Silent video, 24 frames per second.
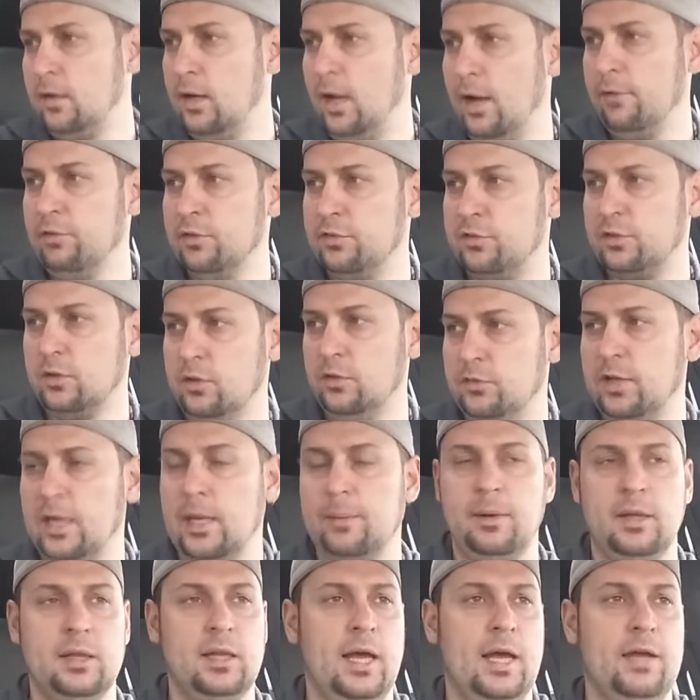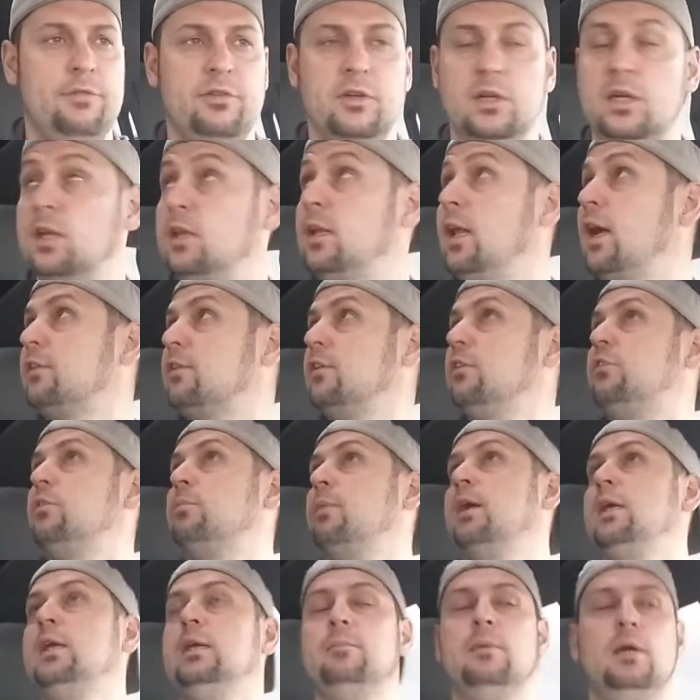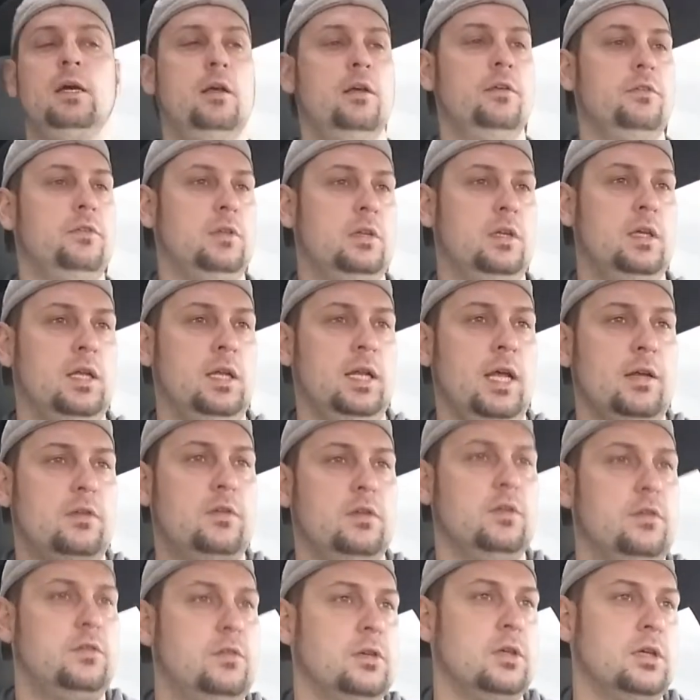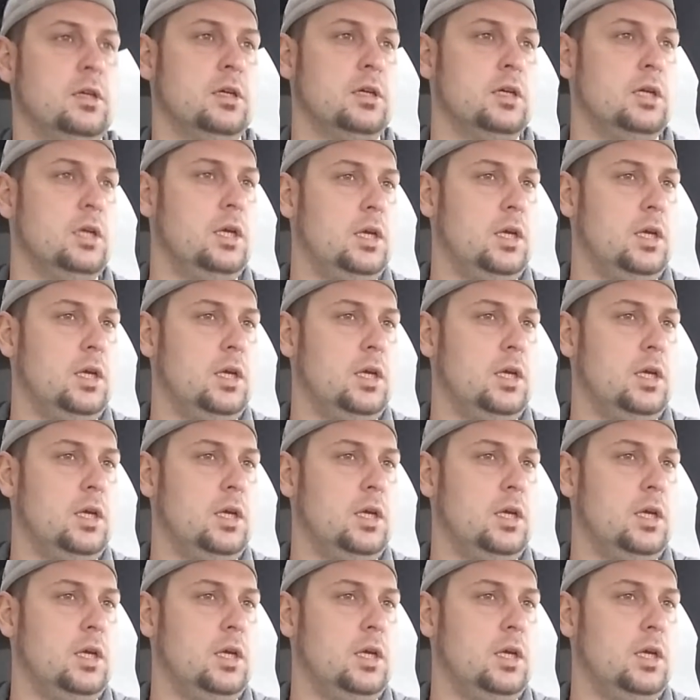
every single day of my life and connected to my emails and connected to